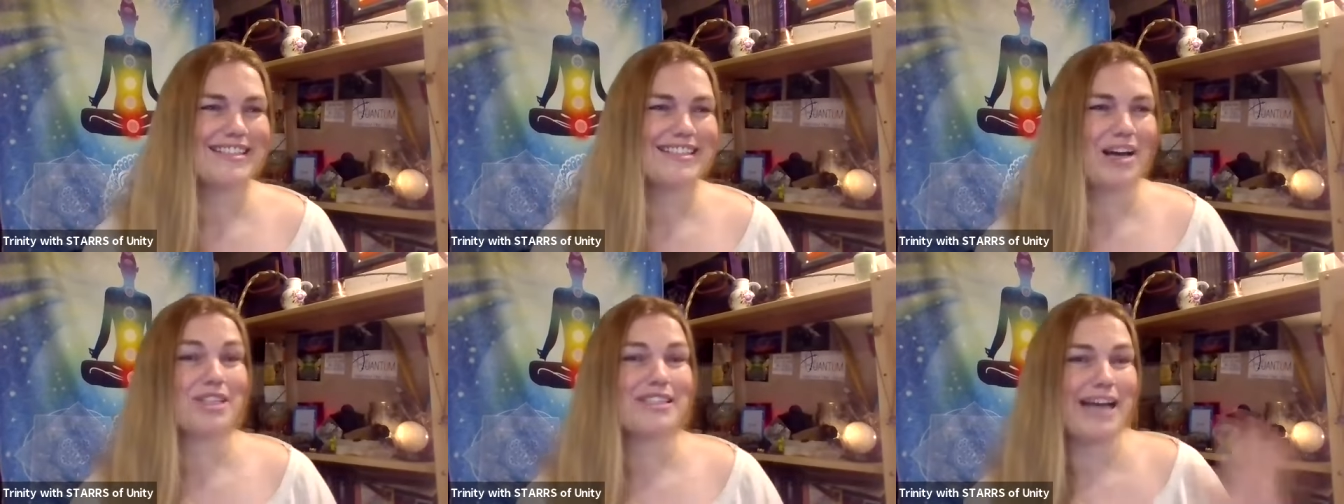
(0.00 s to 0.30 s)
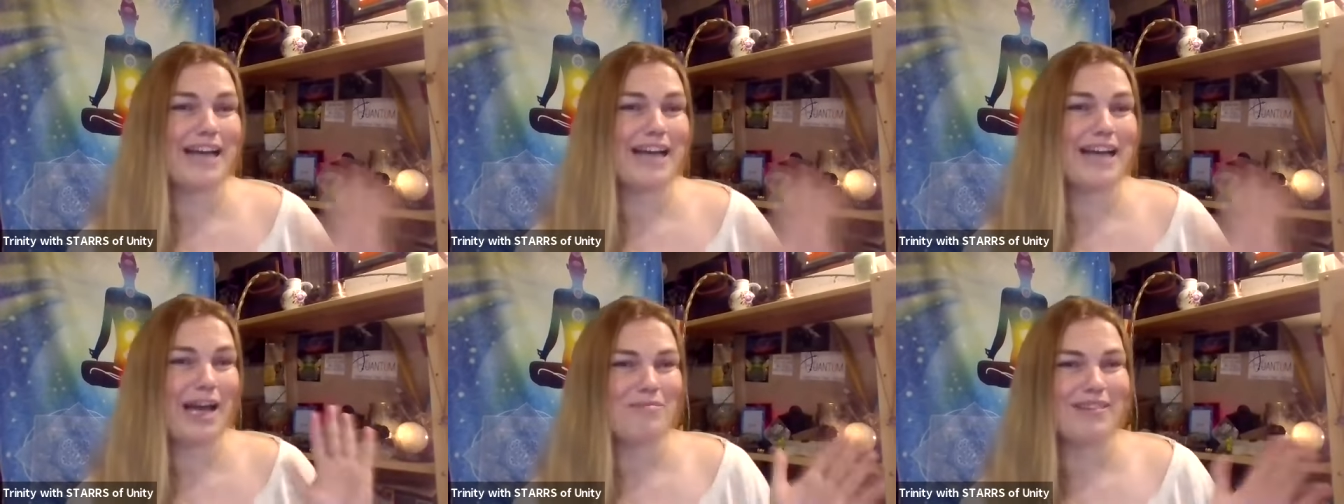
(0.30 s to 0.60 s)

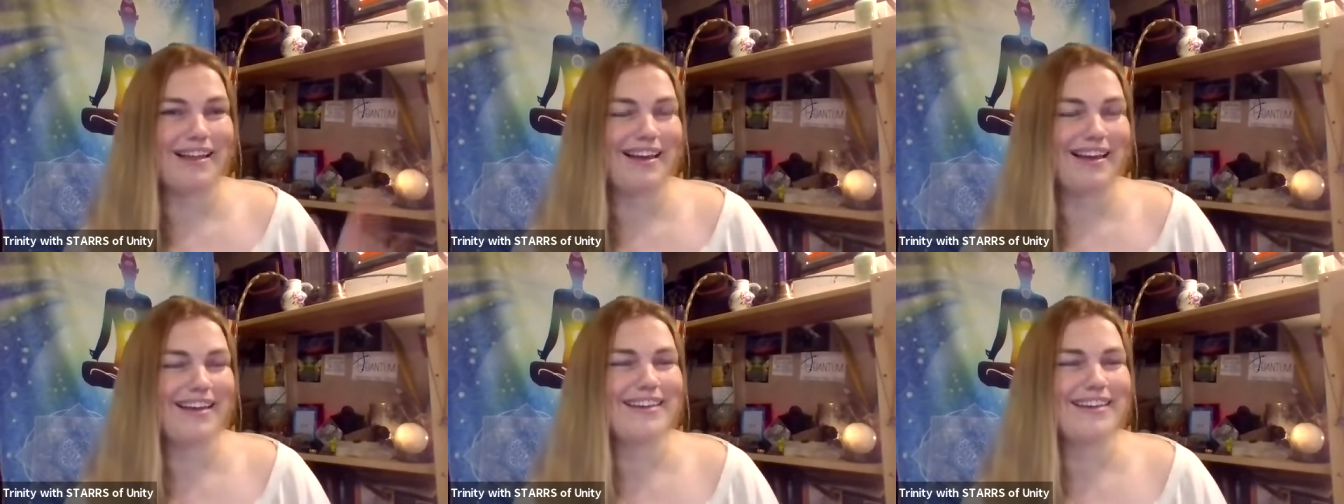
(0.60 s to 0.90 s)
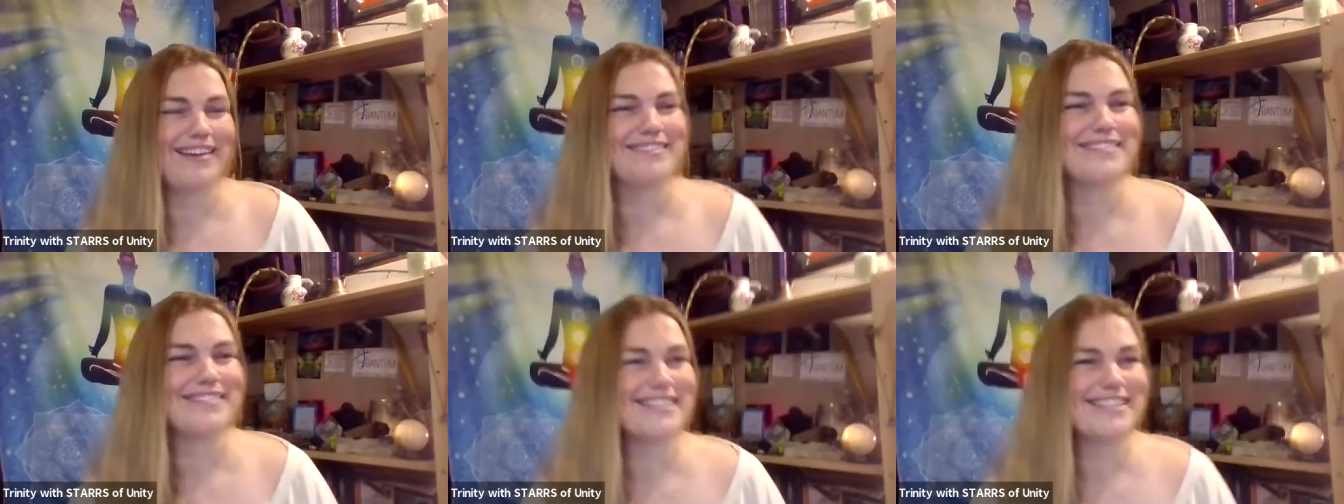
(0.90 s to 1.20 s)
option and
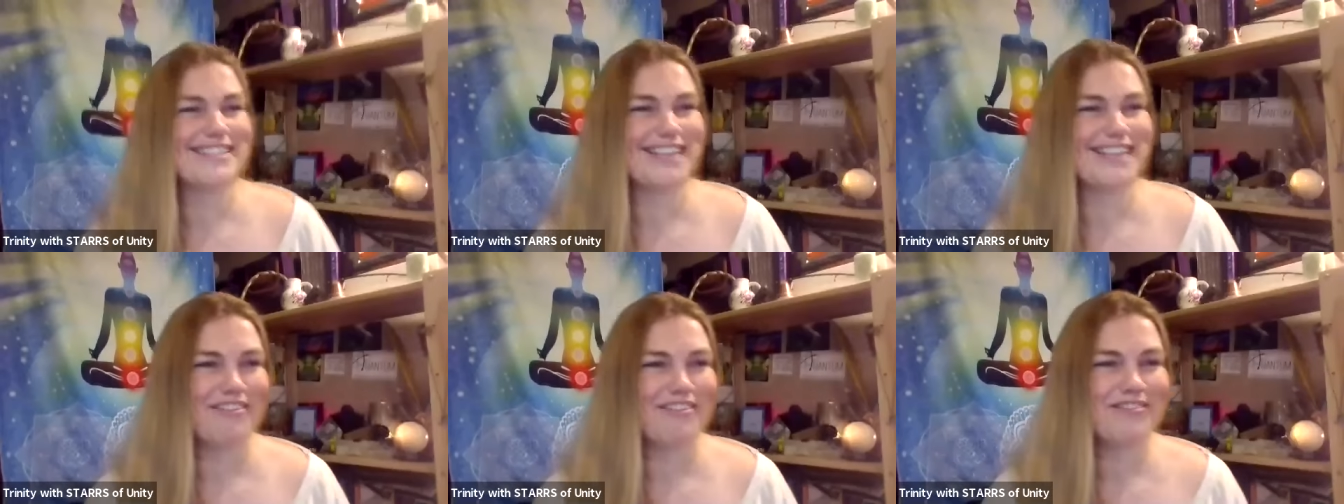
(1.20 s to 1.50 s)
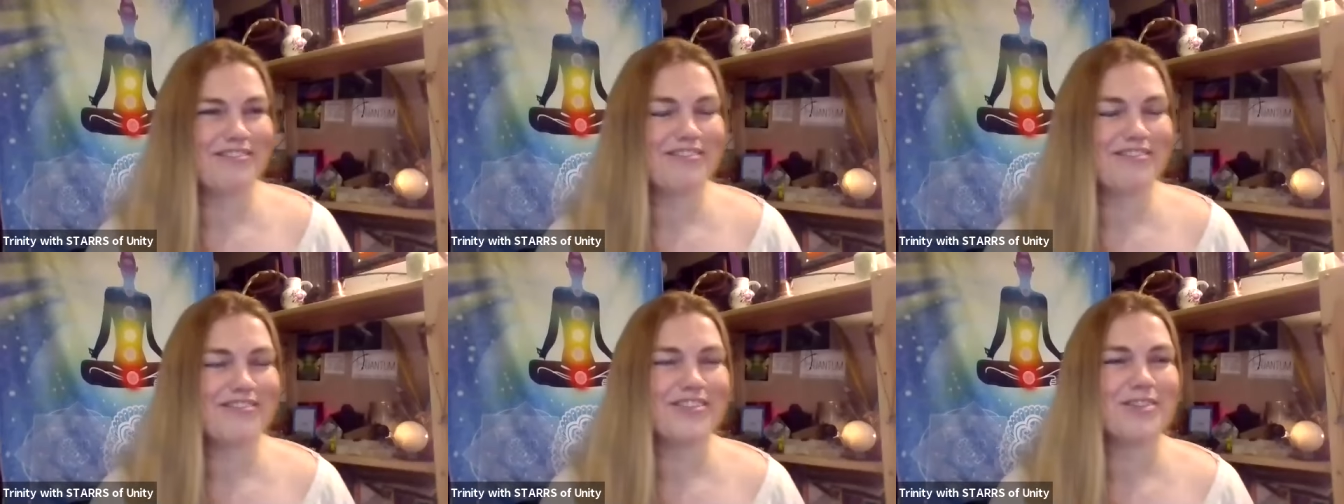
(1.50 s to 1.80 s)
timeless
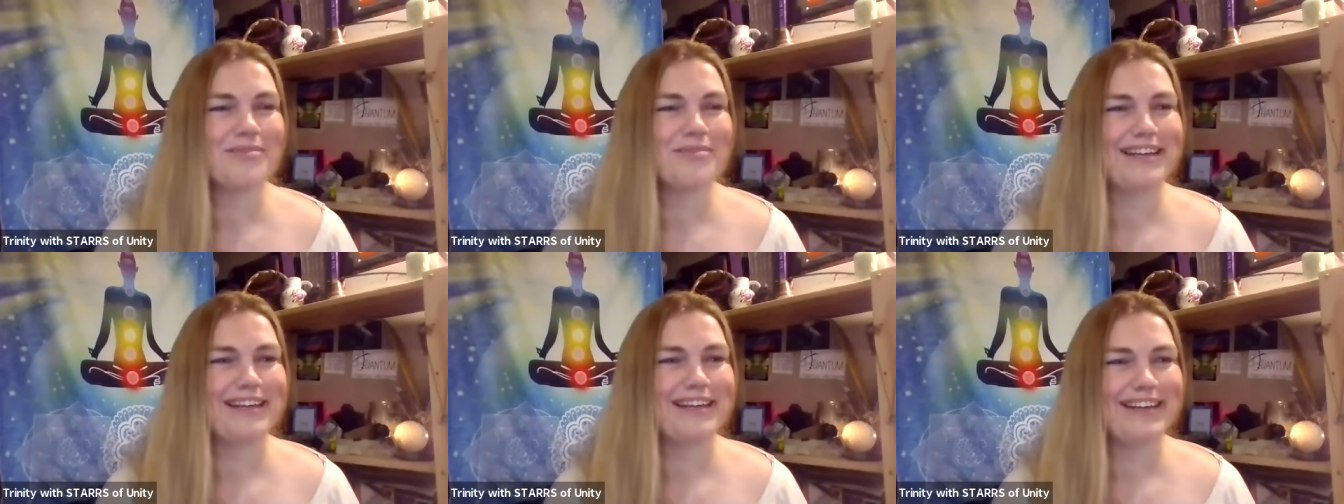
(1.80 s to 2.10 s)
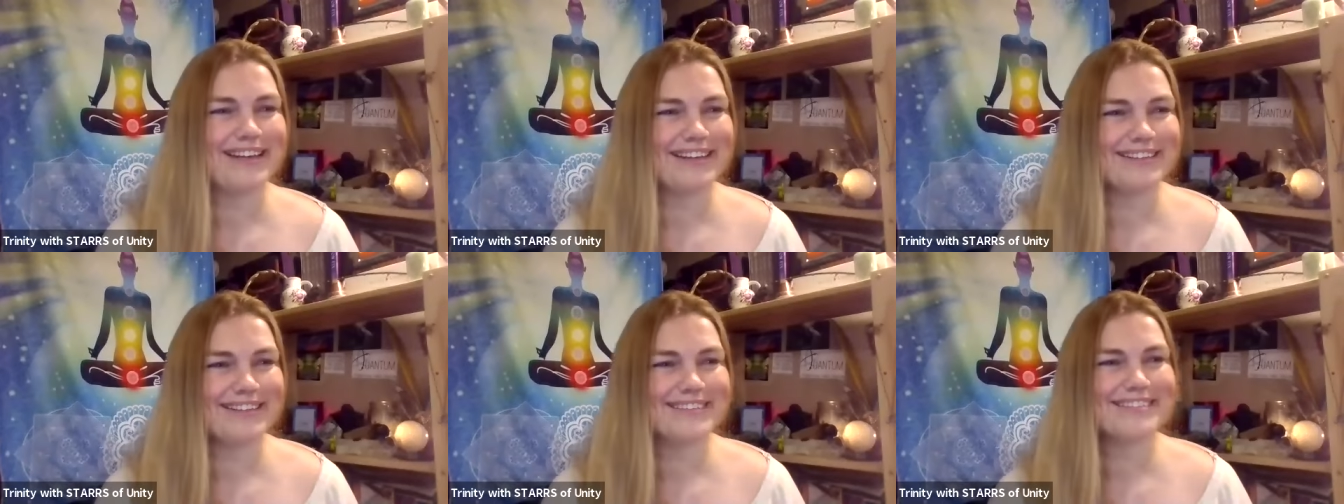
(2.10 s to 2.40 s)
stuff for
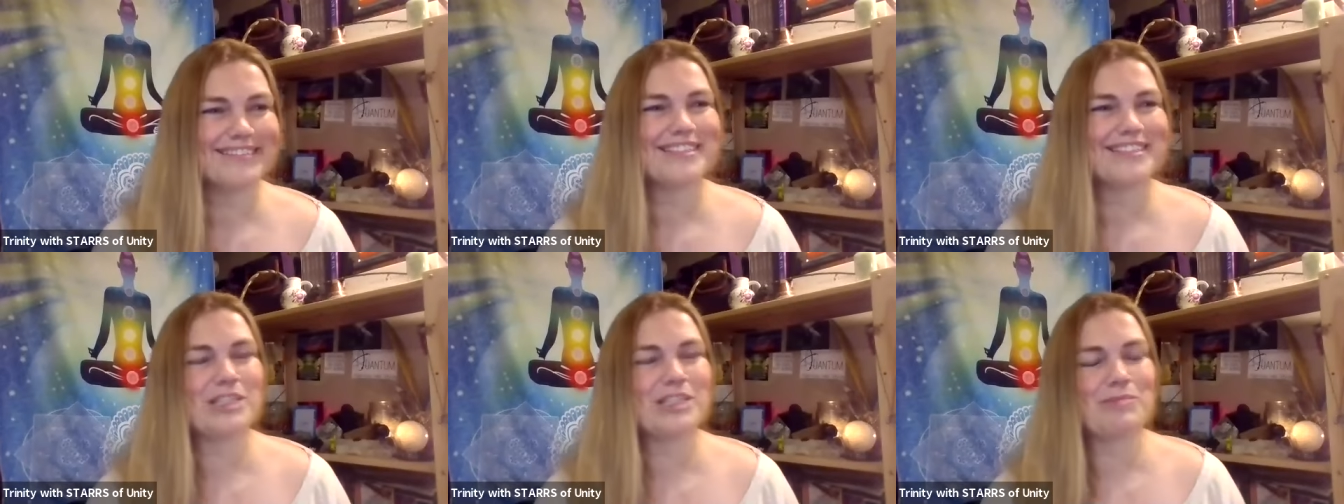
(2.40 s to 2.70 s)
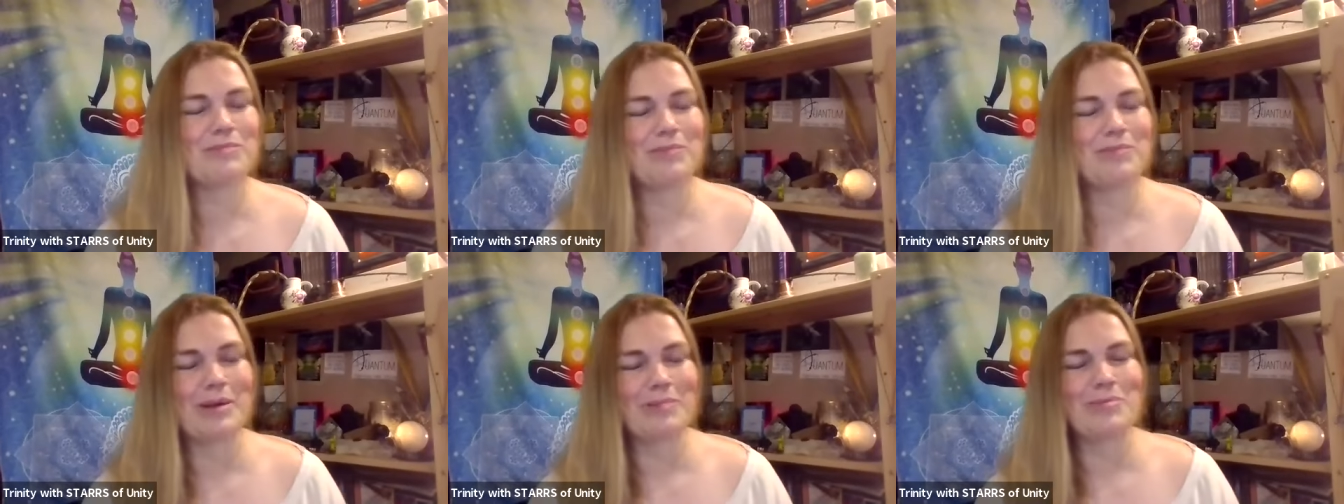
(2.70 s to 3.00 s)
me.
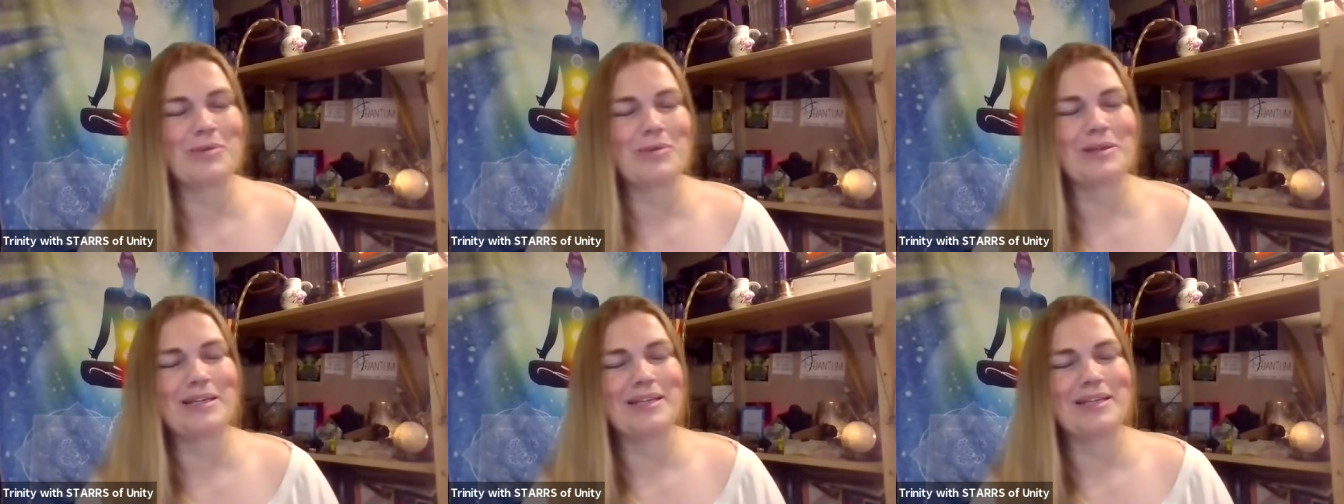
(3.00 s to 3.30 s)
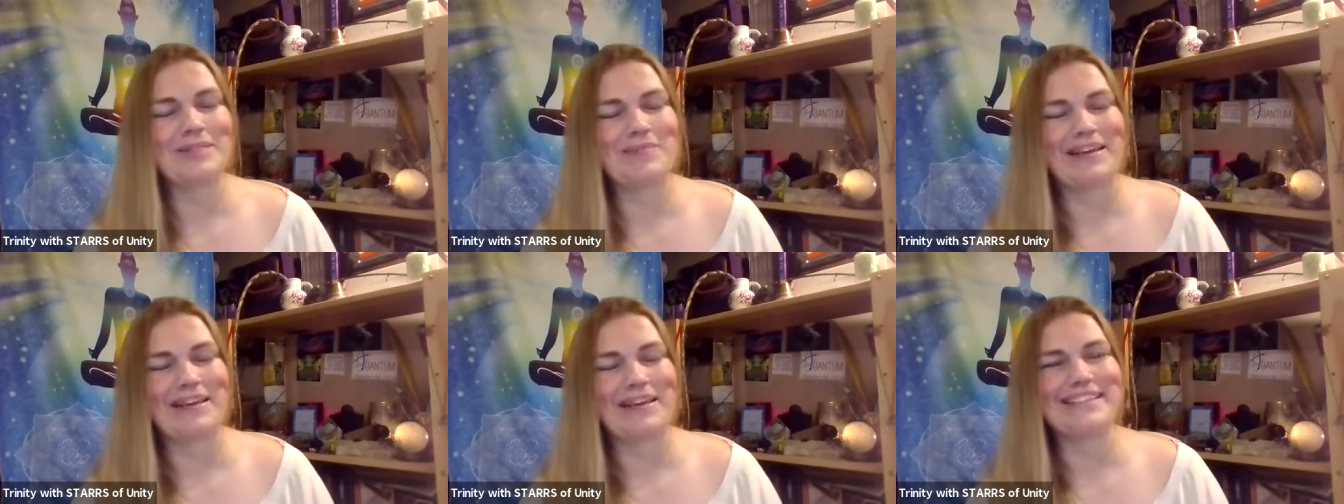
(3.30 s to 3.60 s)
It's been
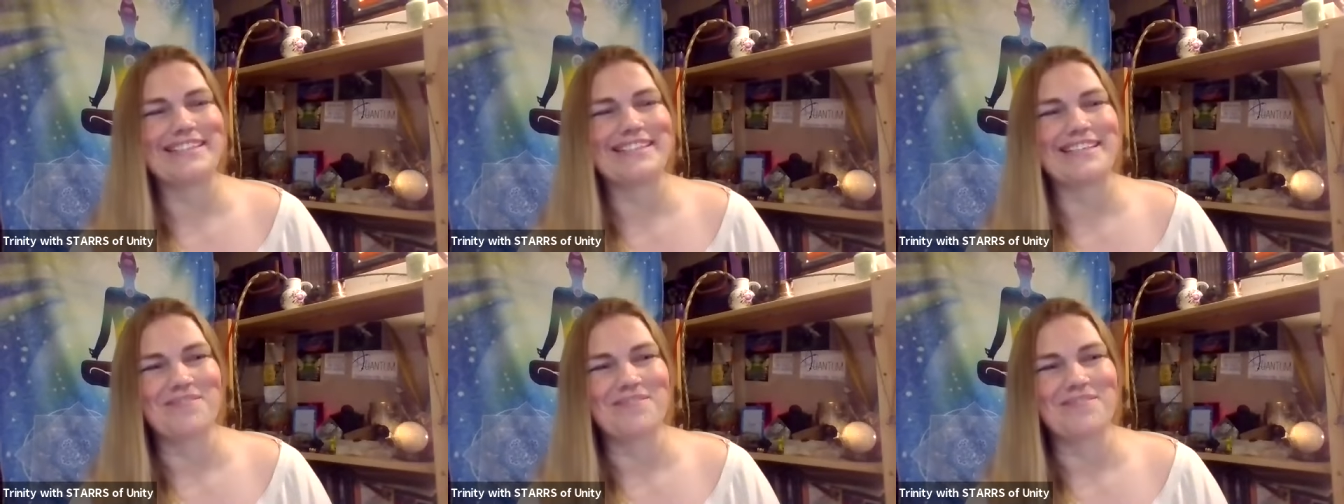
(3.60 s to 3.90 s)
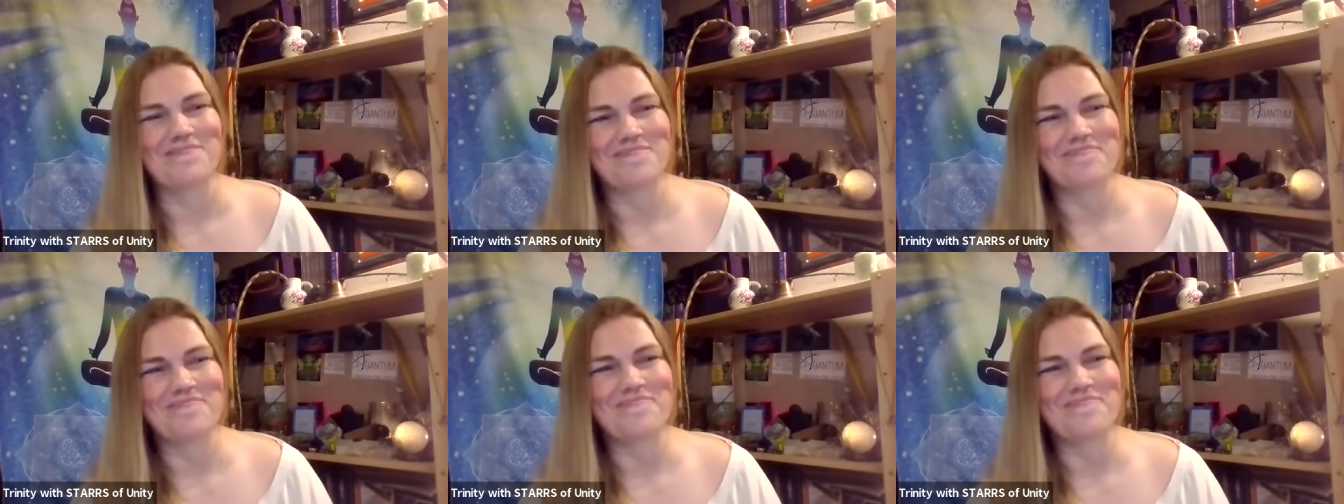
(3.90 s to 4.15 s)
pretty amazing.